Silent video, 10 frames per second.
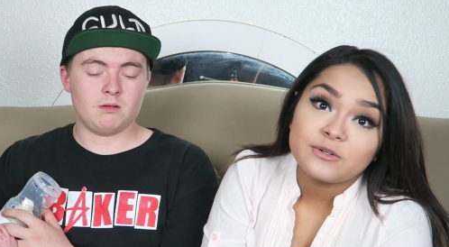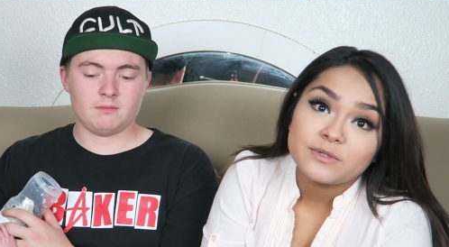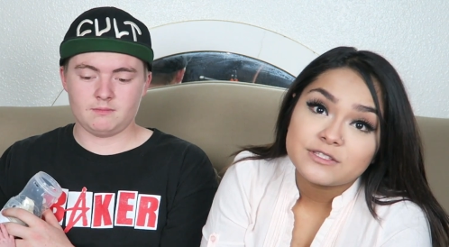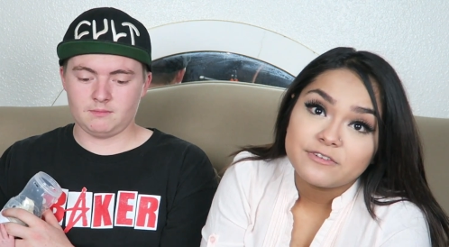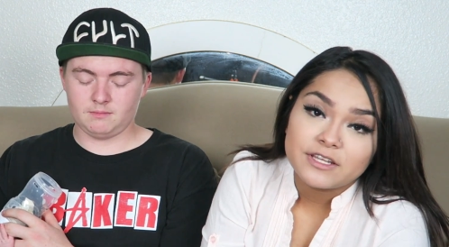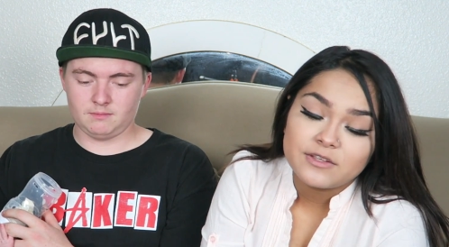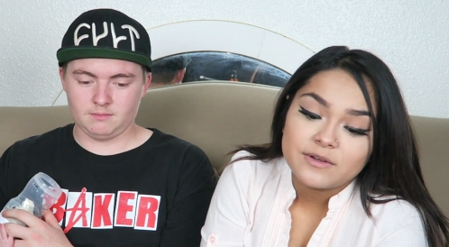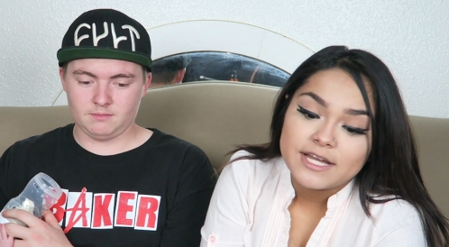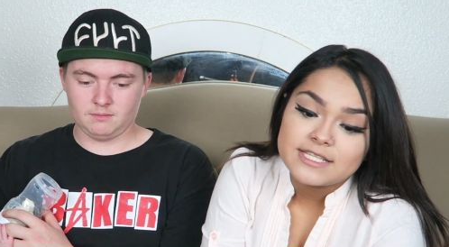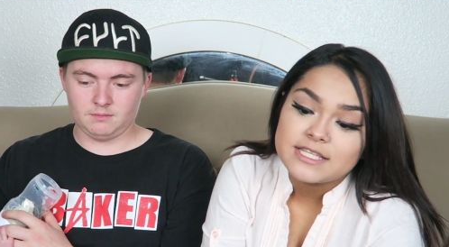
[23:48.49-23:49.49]
Speaker 1: know what's funny,
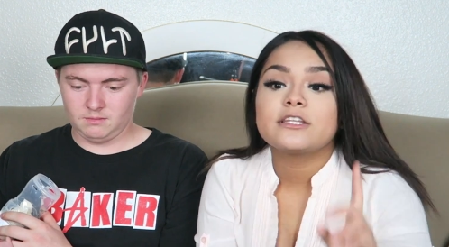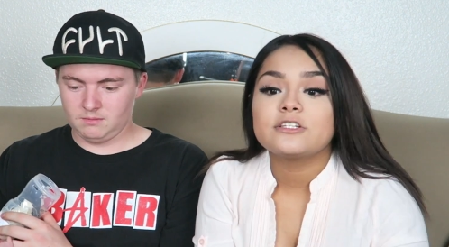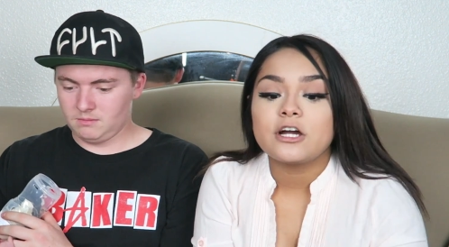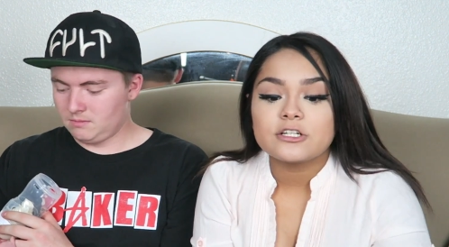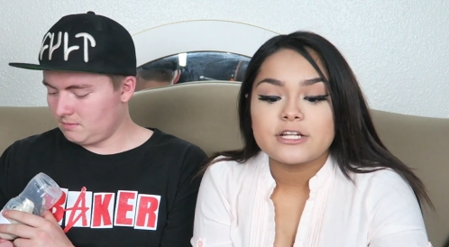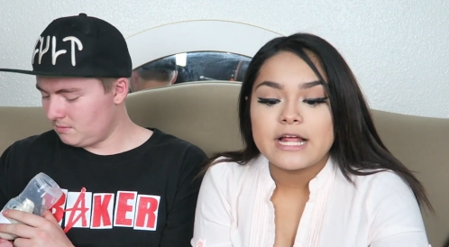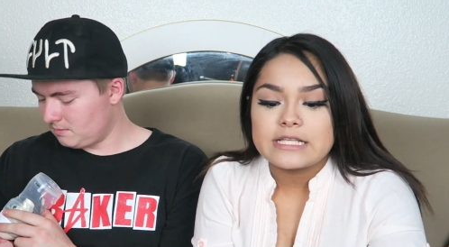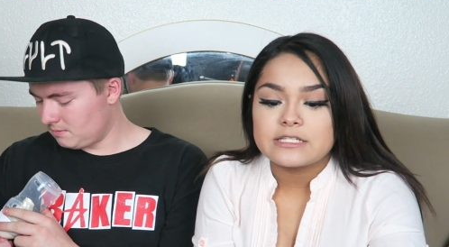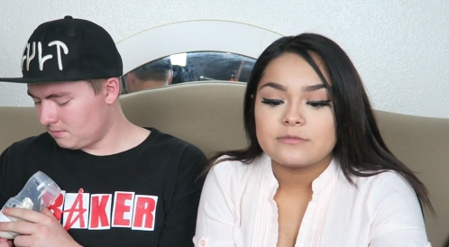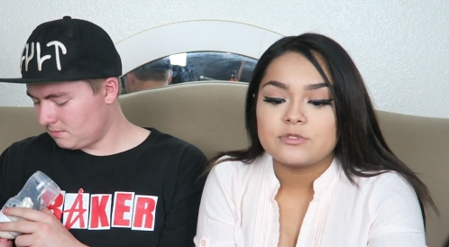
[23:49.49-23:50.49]
you guys? The doctor
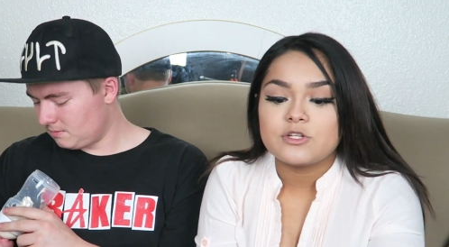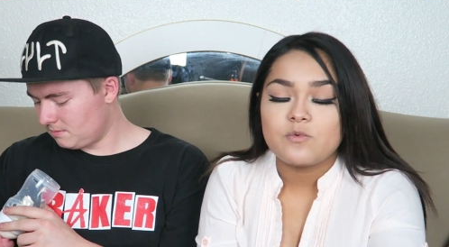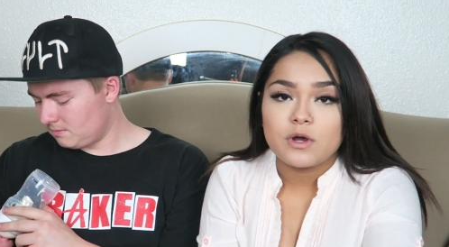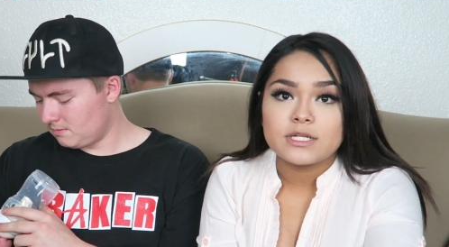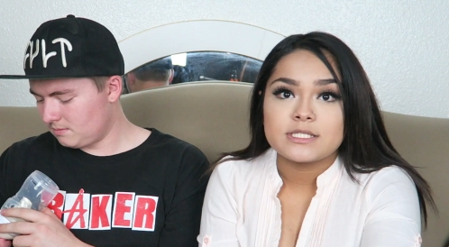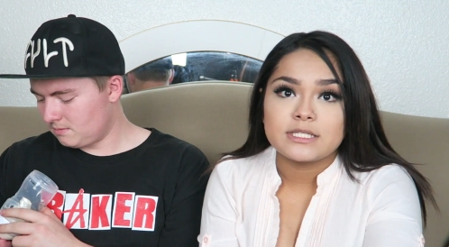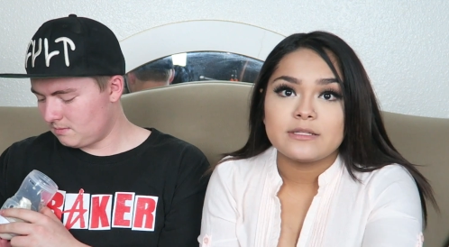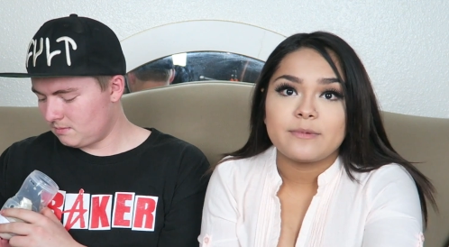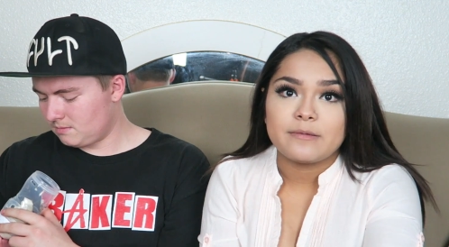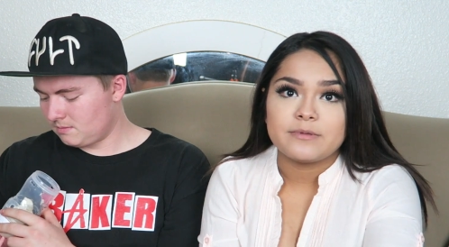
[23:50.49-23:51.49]
asked him, do you want to see
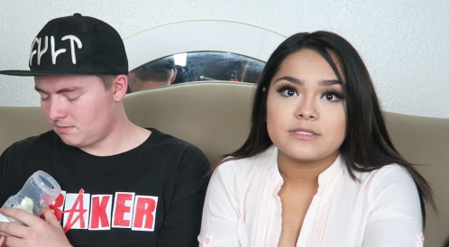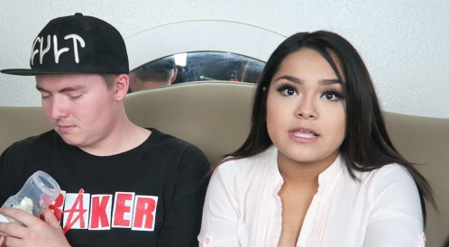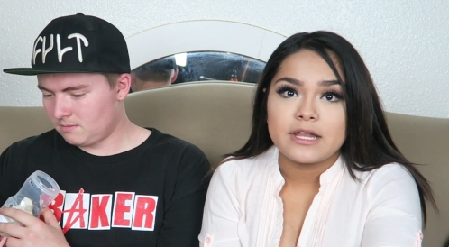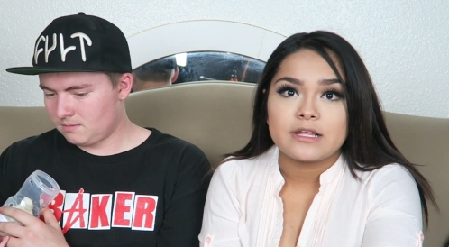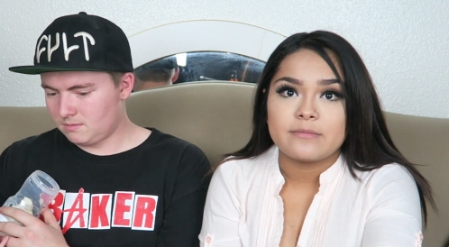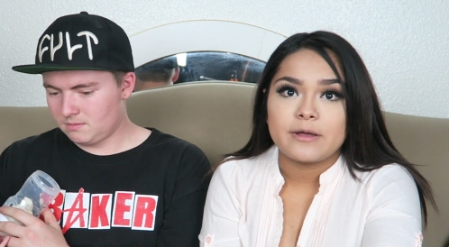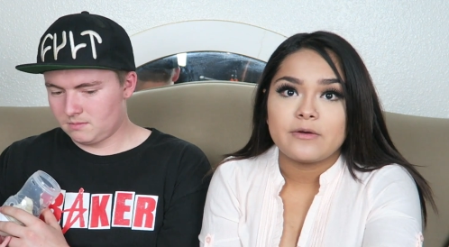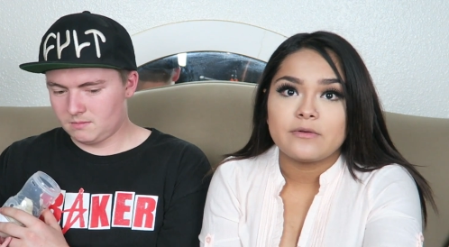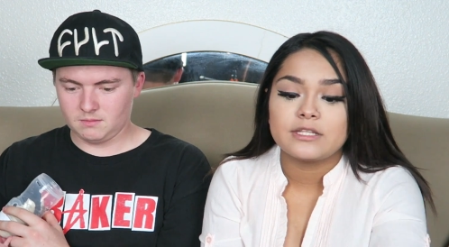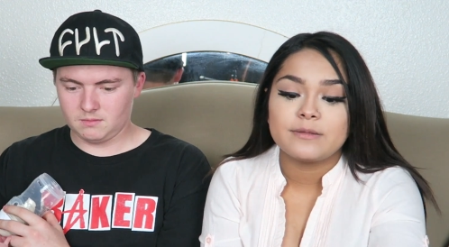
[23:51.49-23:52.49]
the baby's head come
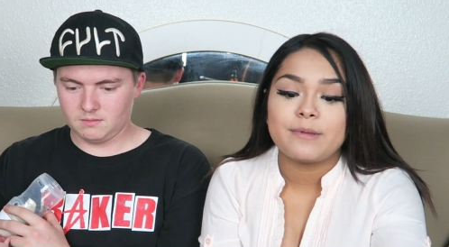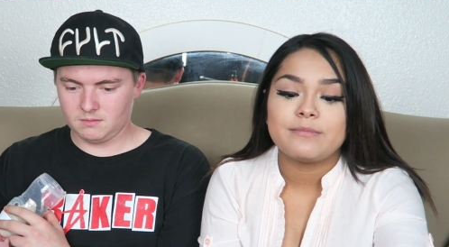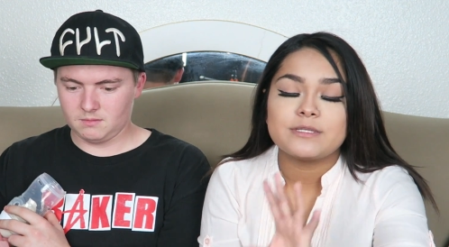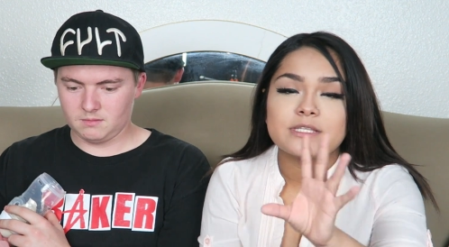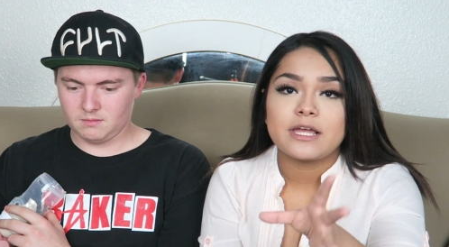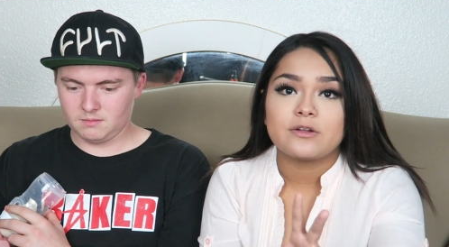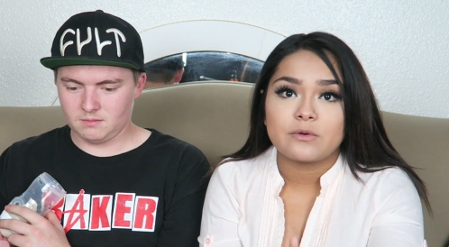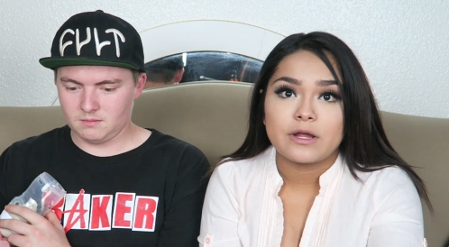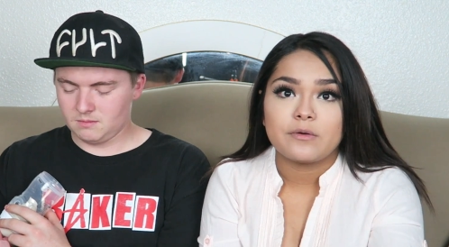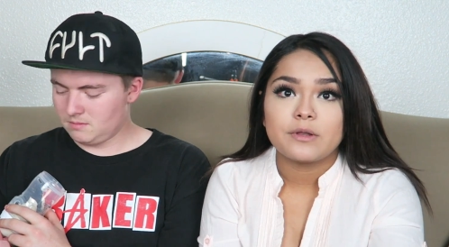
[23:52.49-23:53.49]
out? To the baby's head
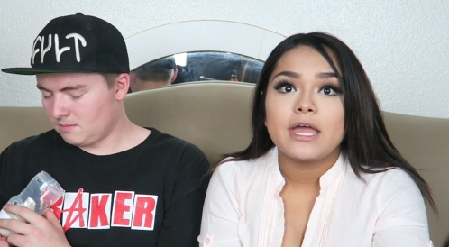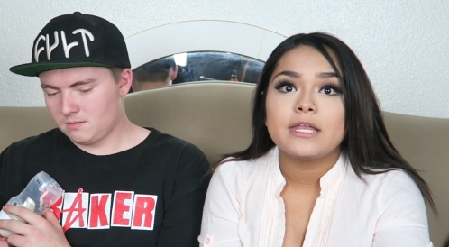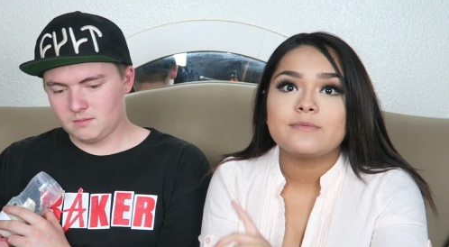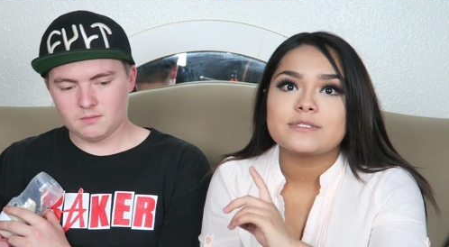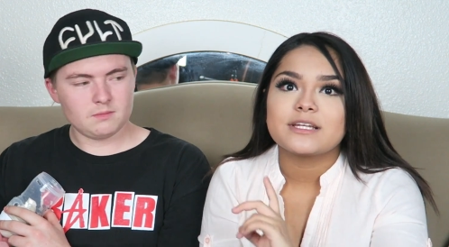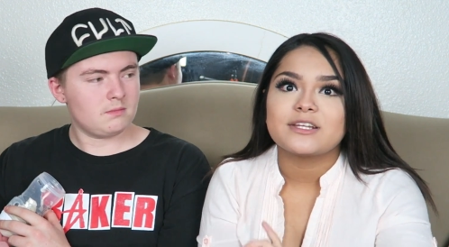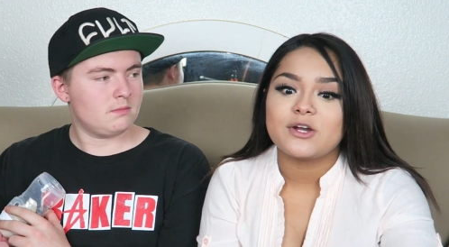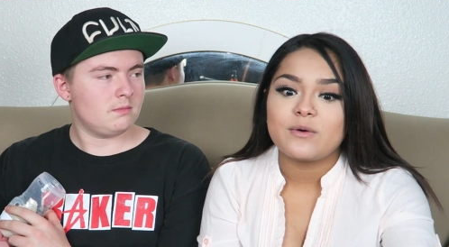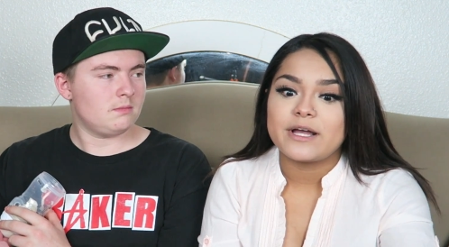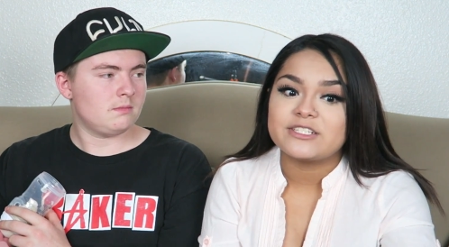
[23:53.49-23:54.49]
crown. And he was like,
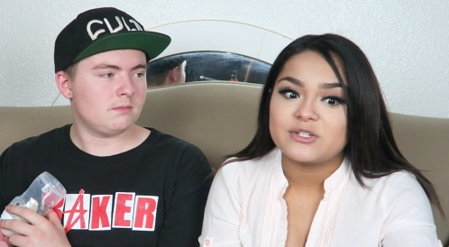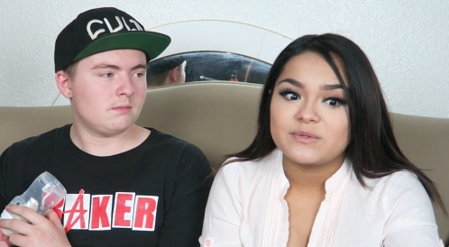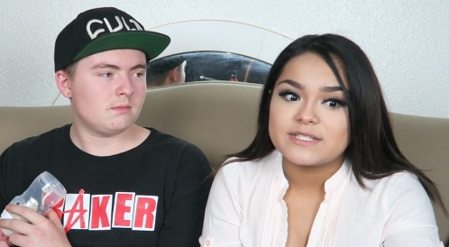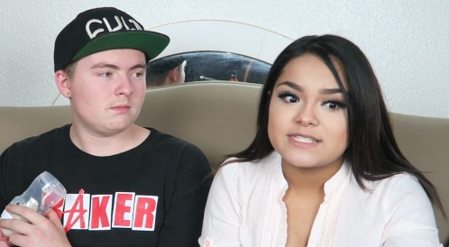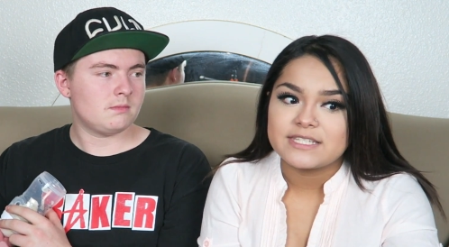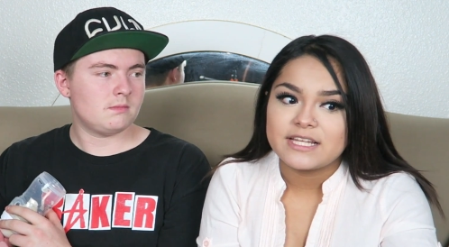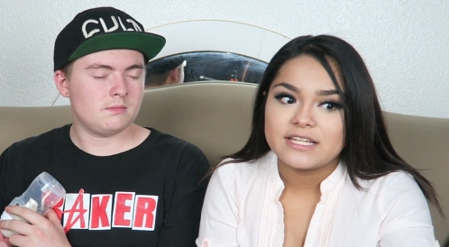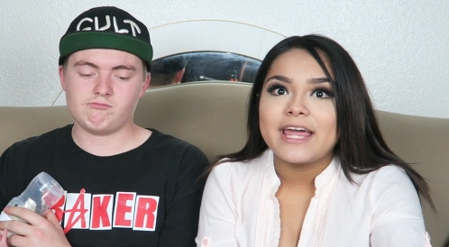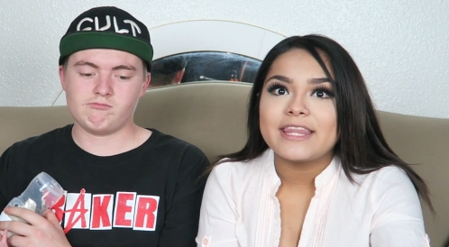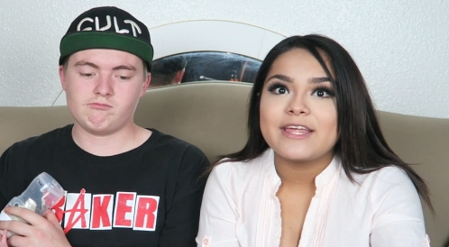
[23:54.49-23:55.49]
no, I don't want to see
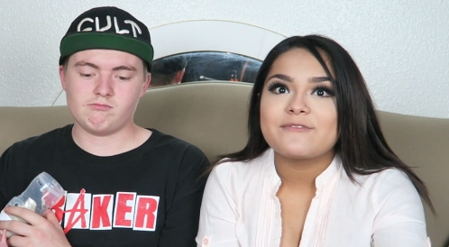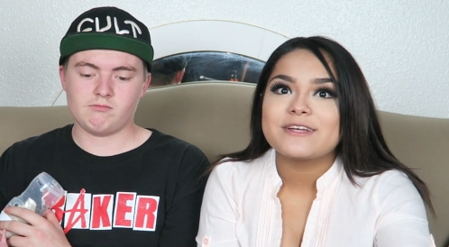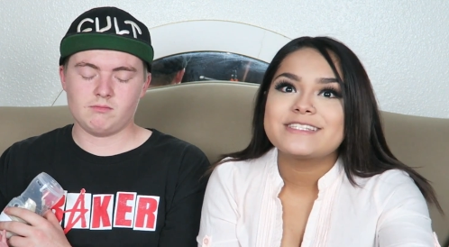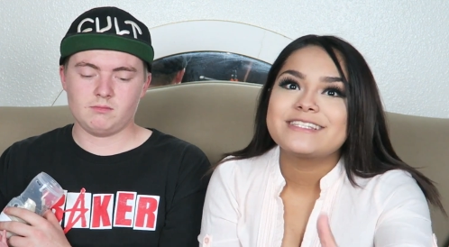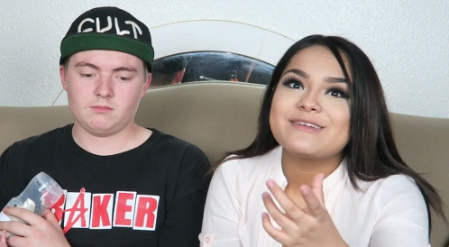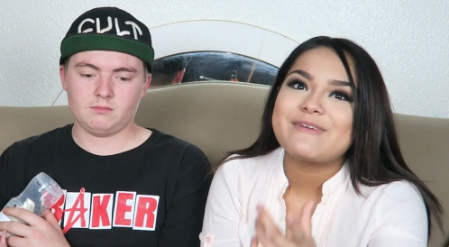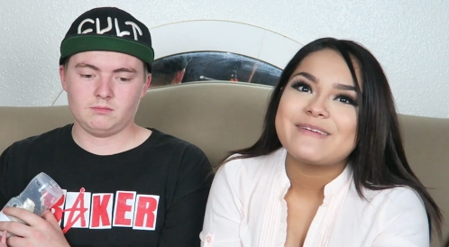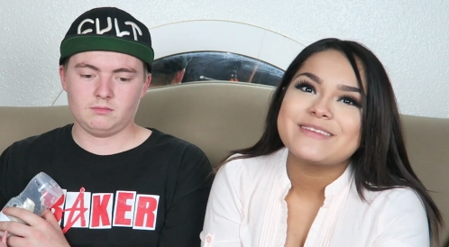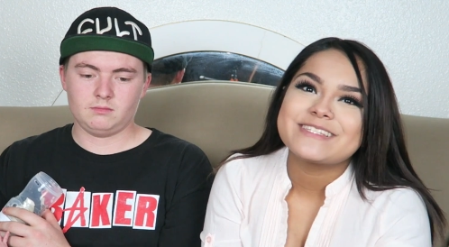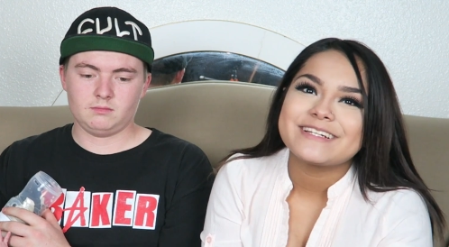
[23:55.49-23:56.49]
that. And then once the baby